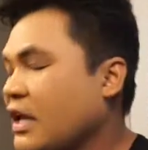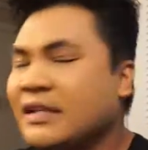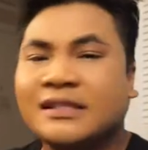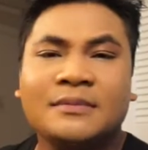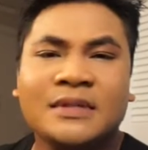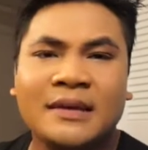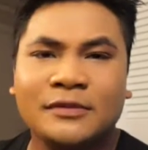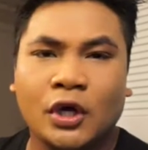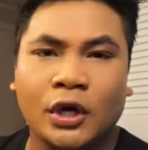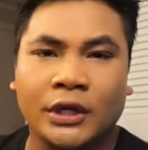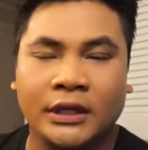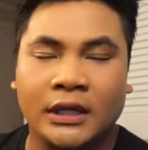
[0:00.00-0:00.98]
Sometimes
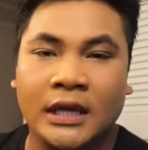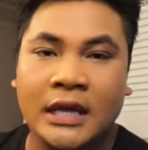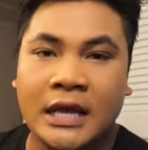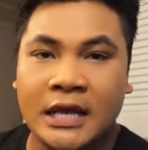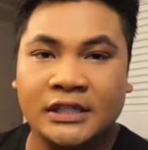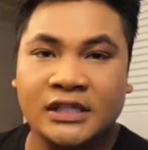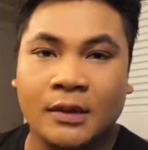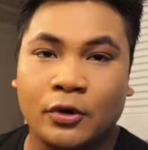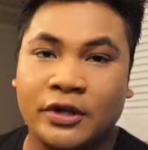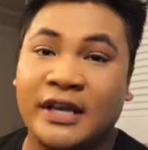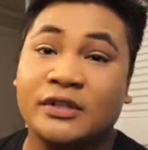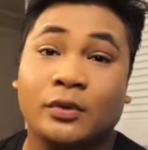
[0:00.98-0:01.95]
on summer
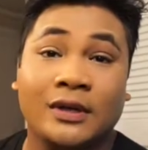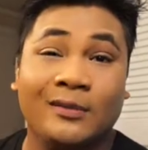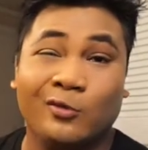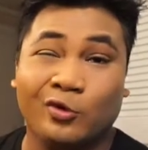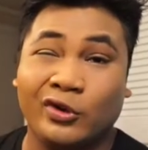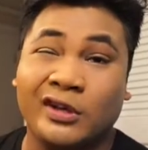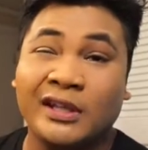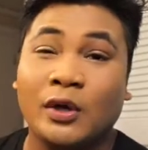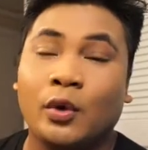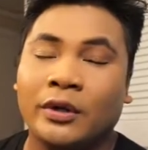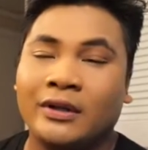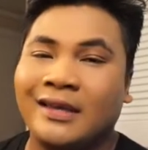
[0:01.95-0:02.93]
days when I'm really
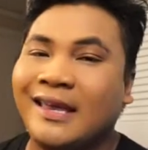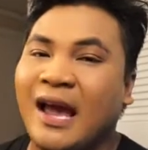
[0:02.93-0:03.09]
oily,